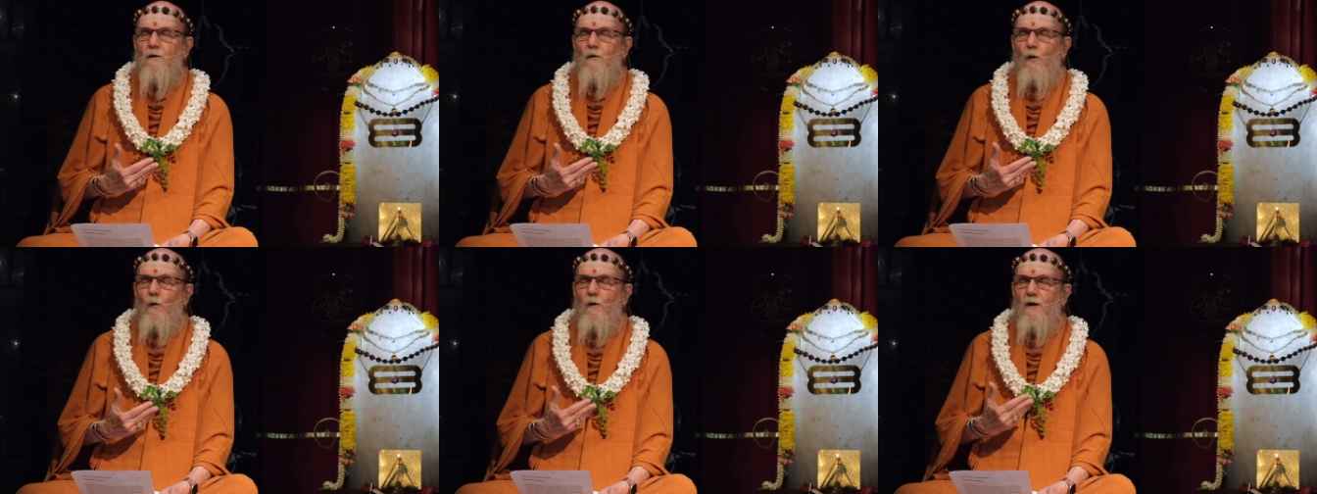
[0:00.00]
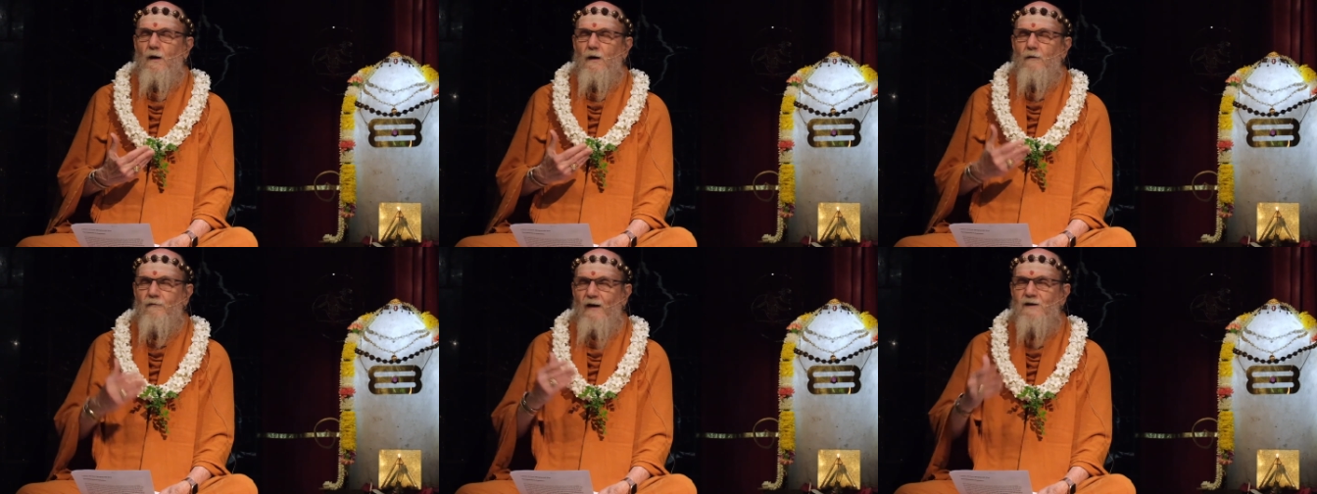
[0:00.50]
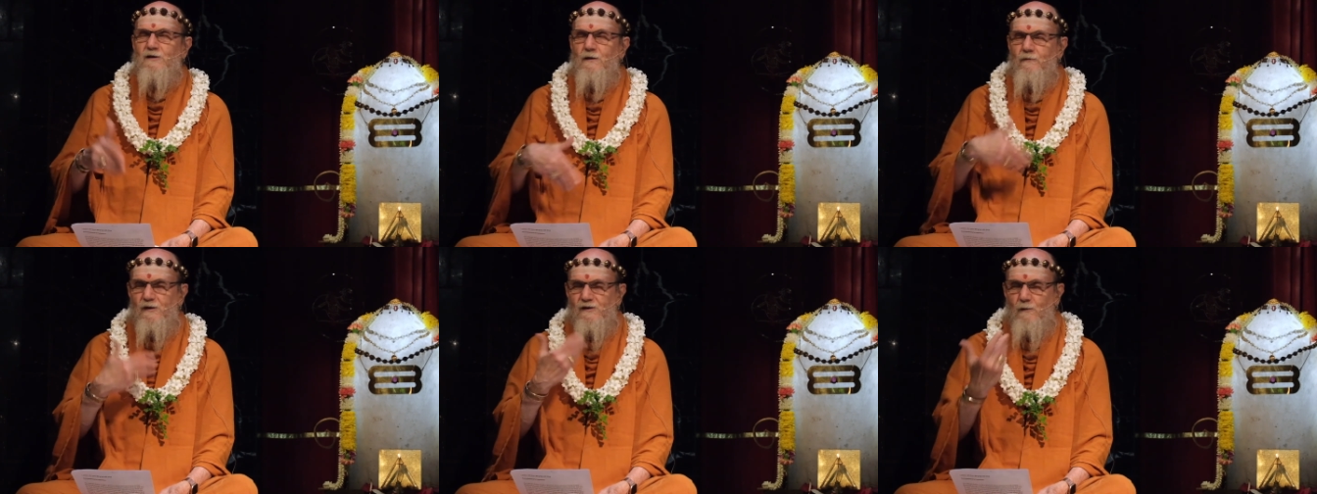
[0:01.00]
in
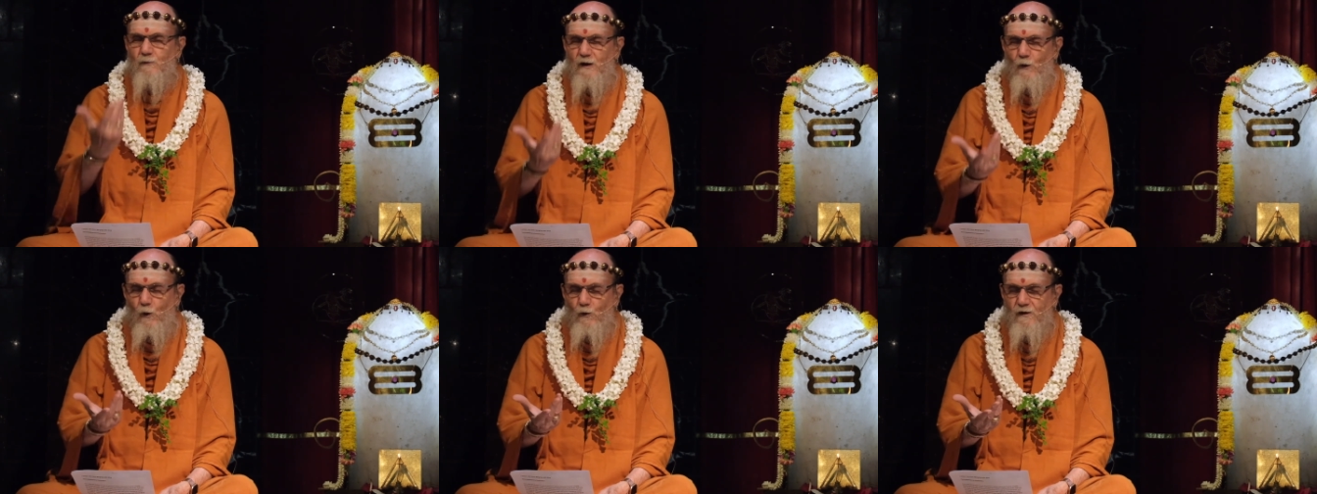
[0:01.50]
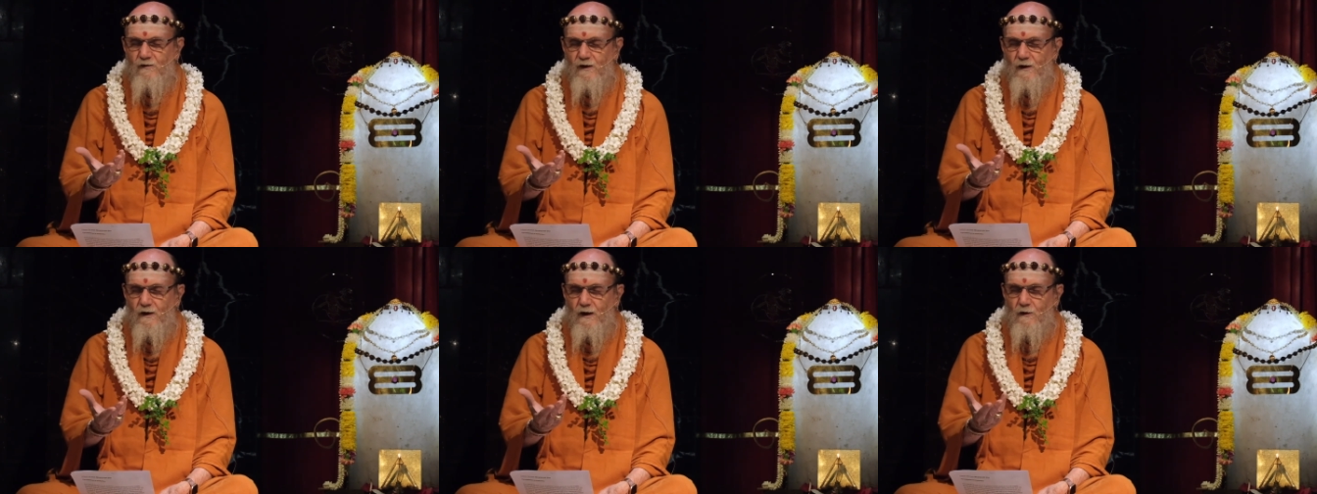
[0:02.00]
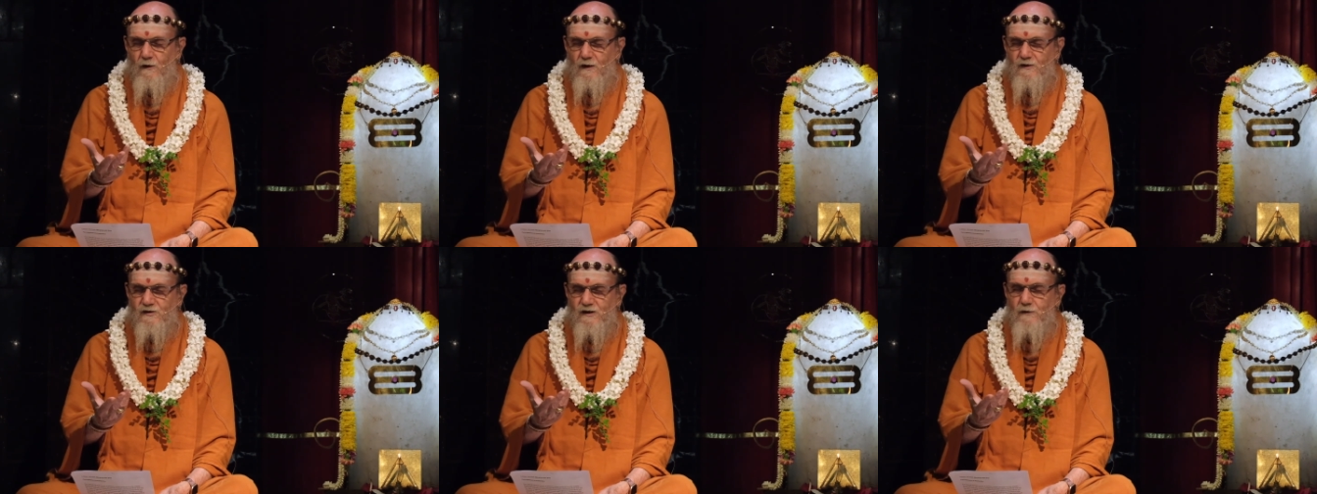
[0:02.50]
Vaishnavism, the only thing they could
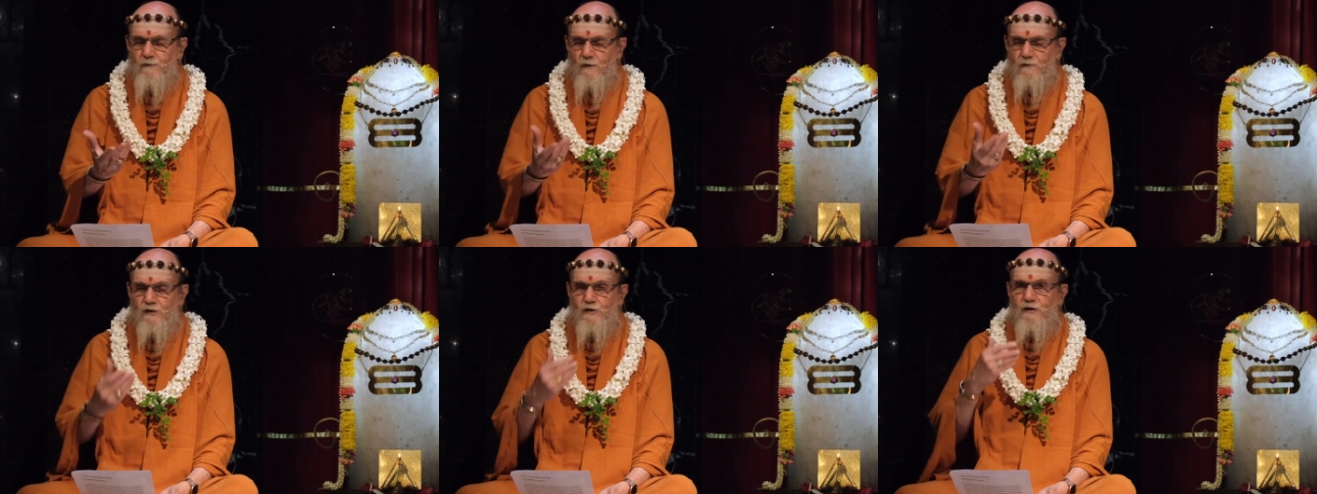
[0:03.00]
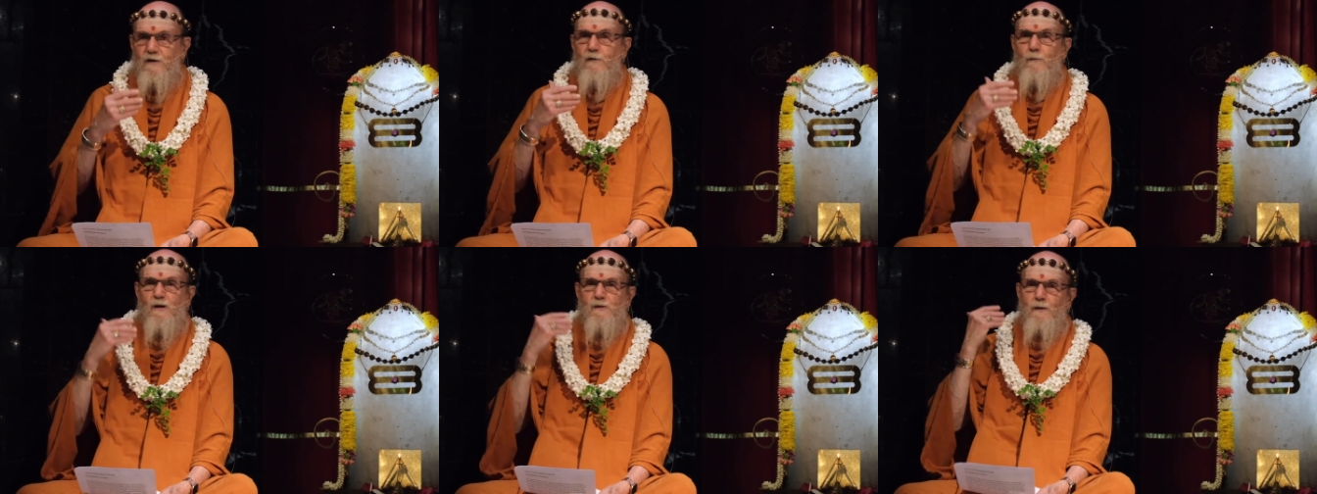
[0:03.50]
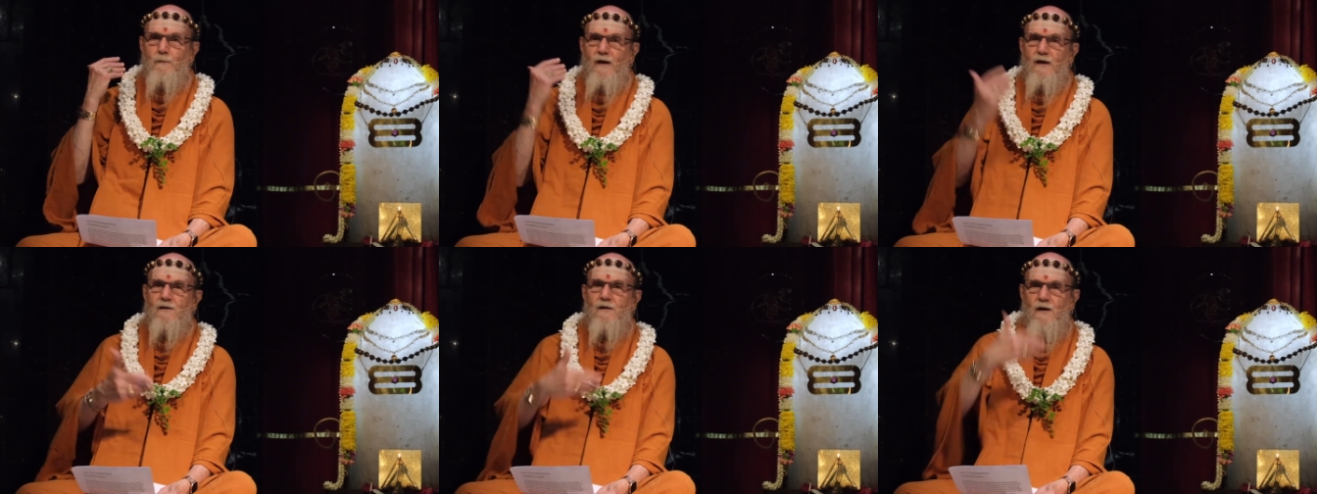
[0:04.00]
conceive of is Shiva must be
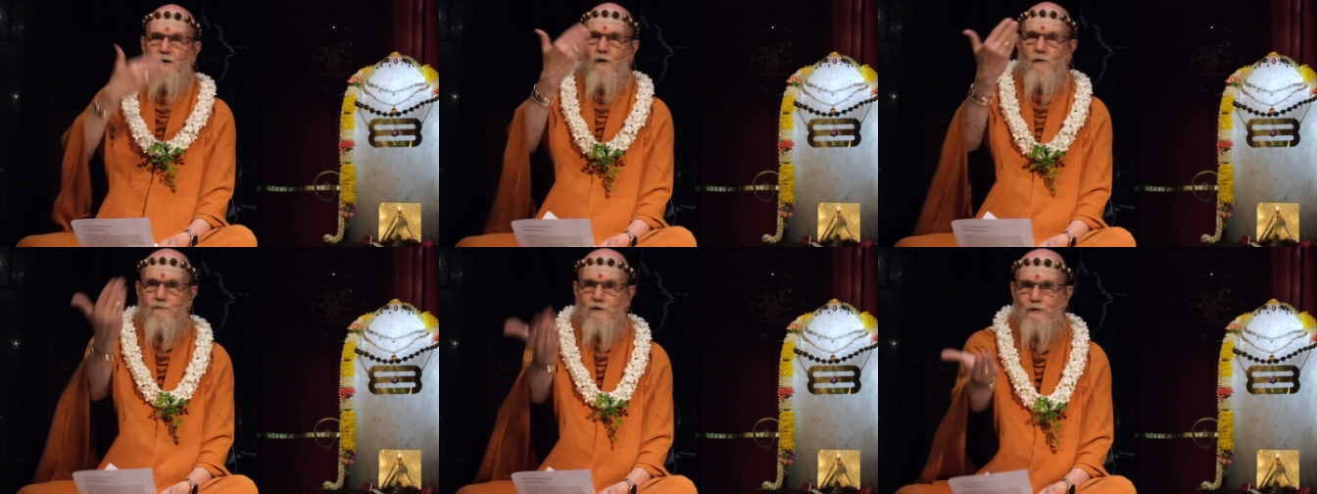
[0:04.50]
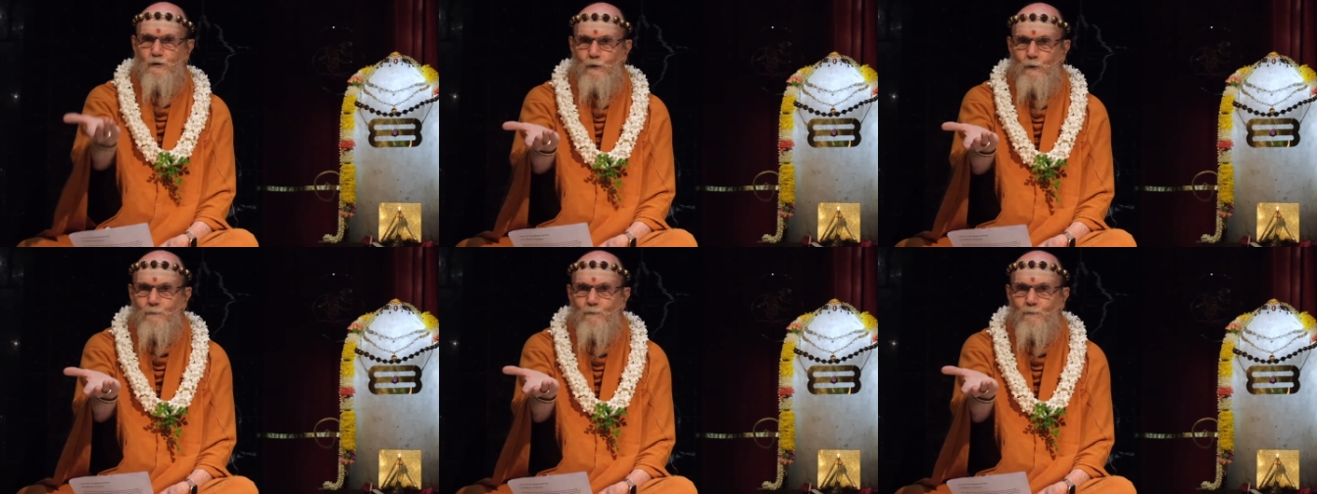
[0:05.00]
meditating on Vishnu.